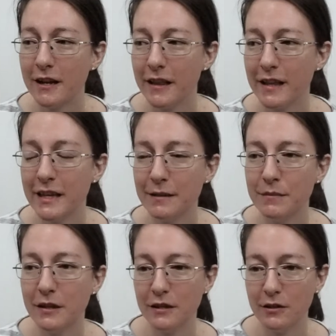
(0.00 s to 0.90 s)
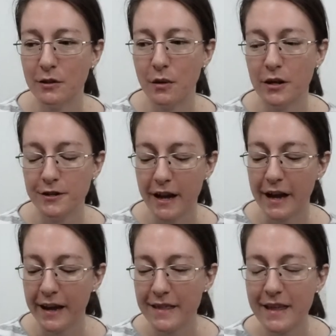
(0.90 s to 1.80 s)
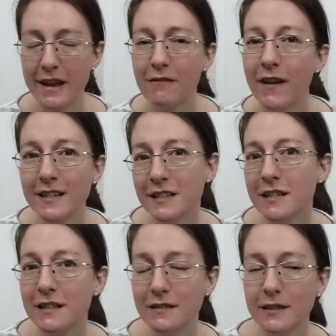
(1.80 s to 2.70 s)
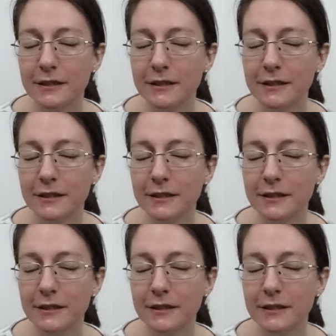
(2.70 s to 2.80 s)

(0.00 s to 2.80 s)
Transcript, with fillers: of like keep me, you know, on track. And then if I didn't